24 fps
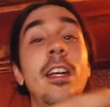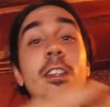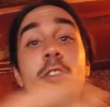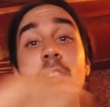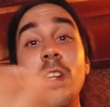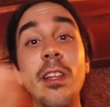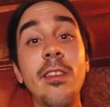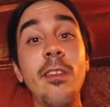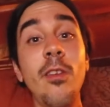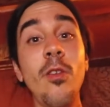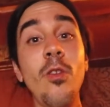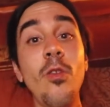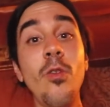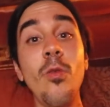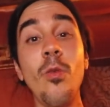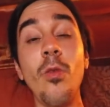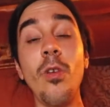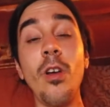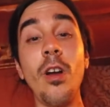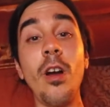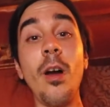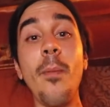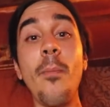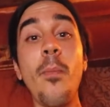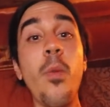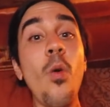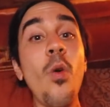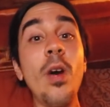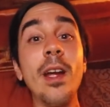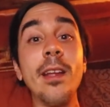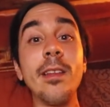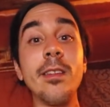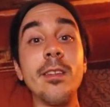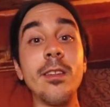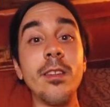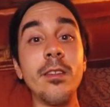And you get to a
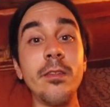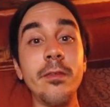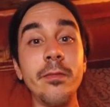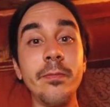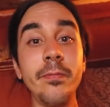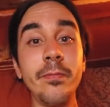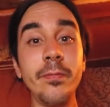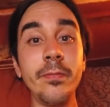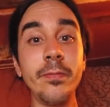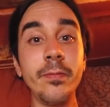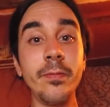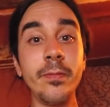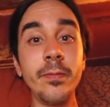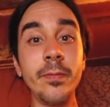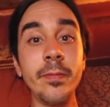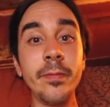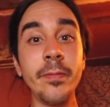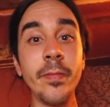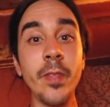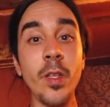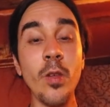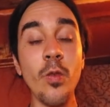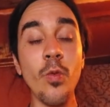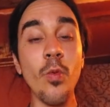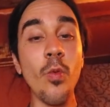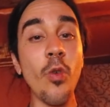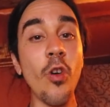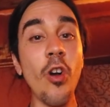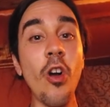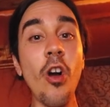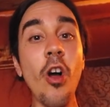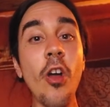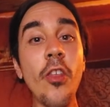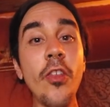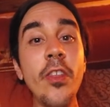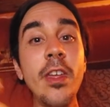point where
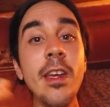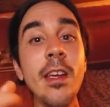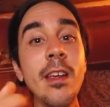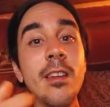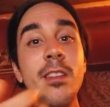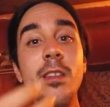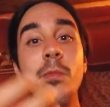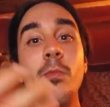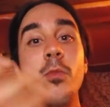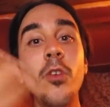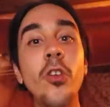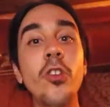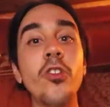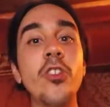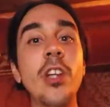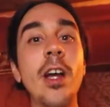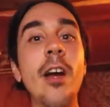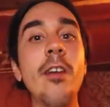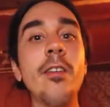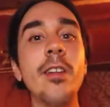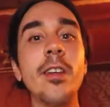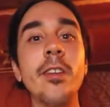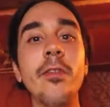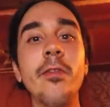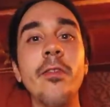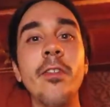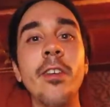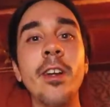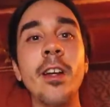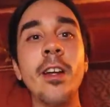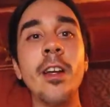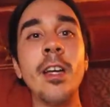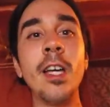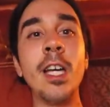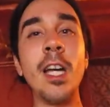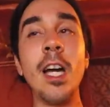all things emerge out of,
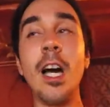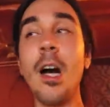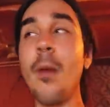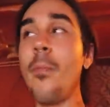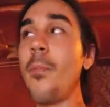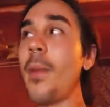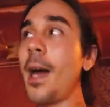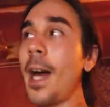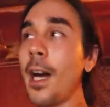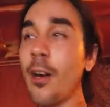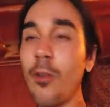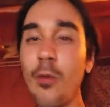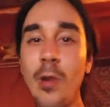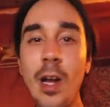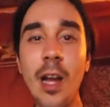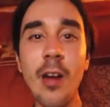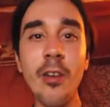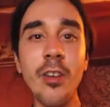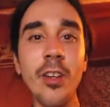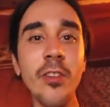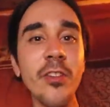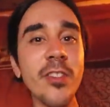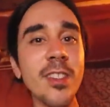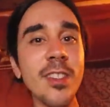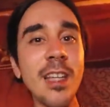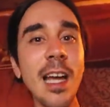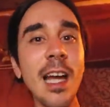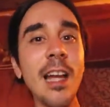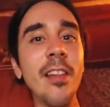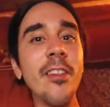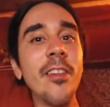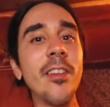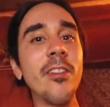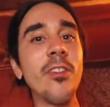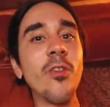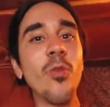a background of
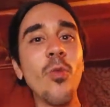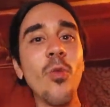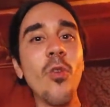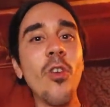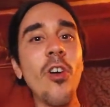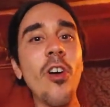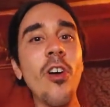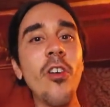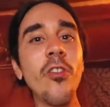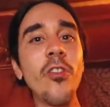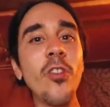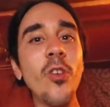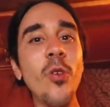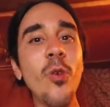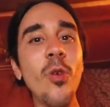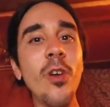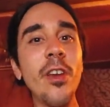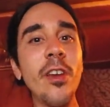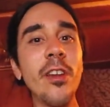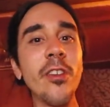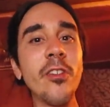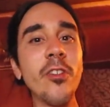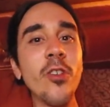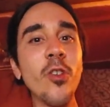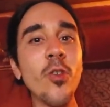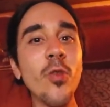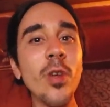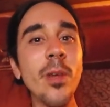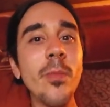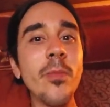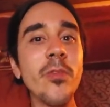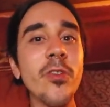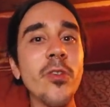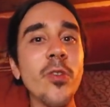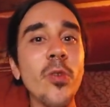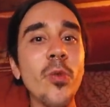silence where all noise
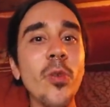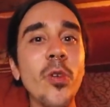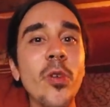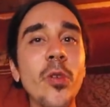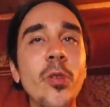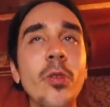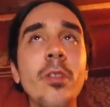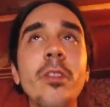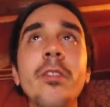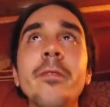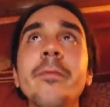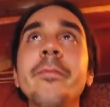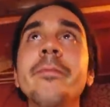creeps through.